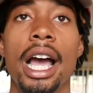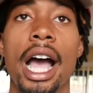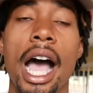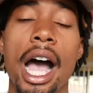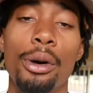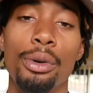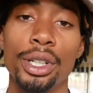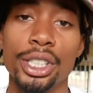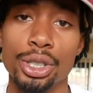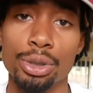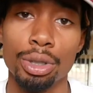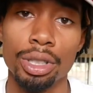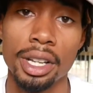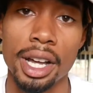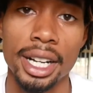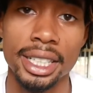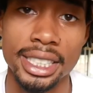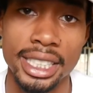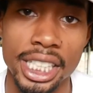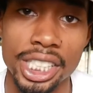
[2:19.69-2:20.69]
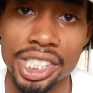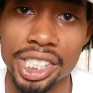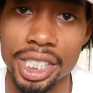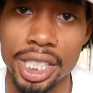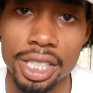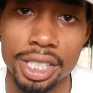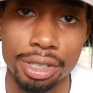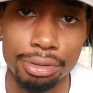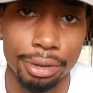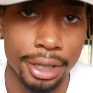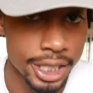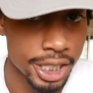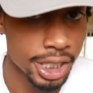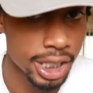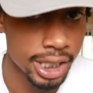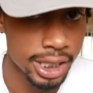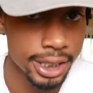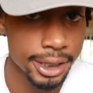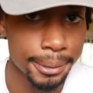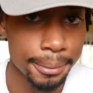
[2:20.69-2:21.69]
I went to a loctician, because
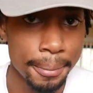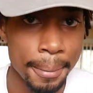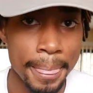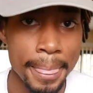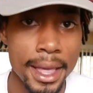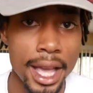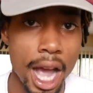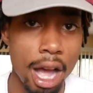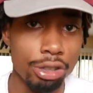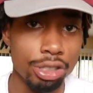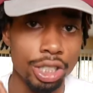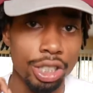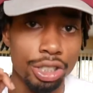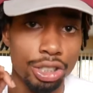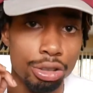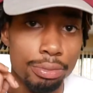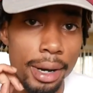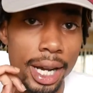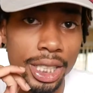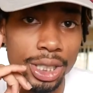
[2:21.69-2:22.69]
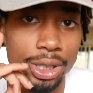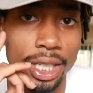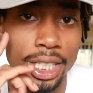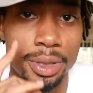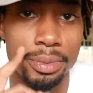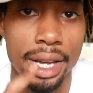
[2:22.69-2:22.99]
originally I was gonna do my dreads